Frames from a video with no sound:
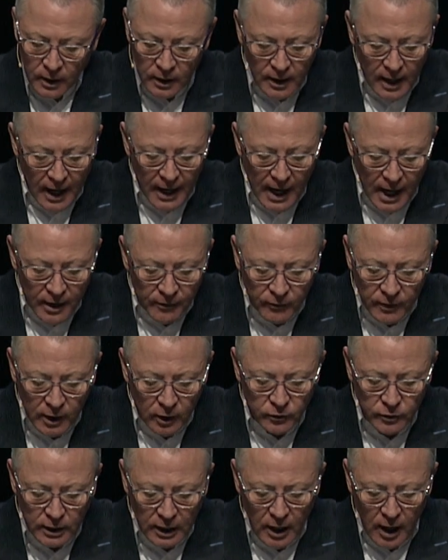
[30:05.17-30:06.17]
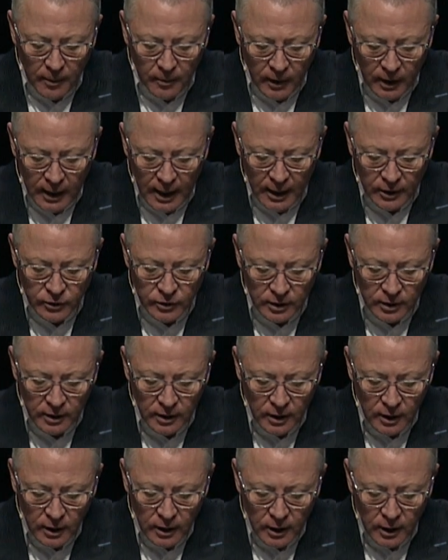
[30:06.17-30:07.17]
Not out of guilty obligation,
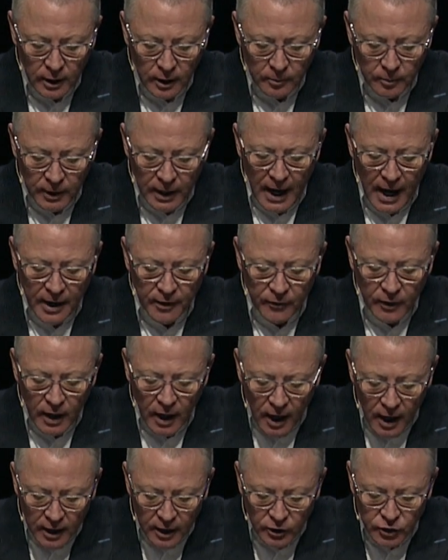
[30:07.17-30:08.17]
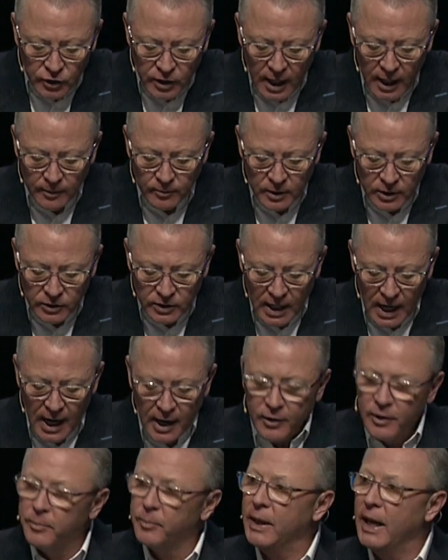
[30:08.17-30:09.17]
but out of an unashamed
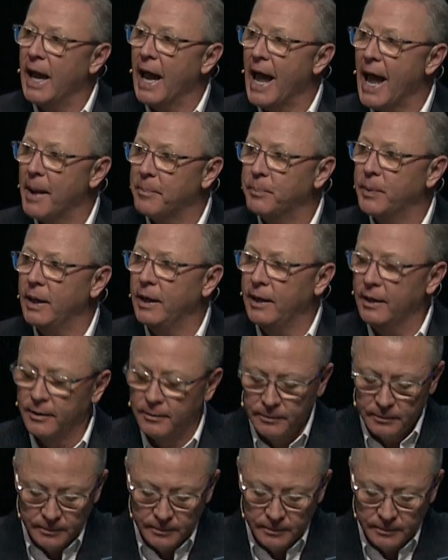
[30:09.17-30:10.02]
desire to be happy.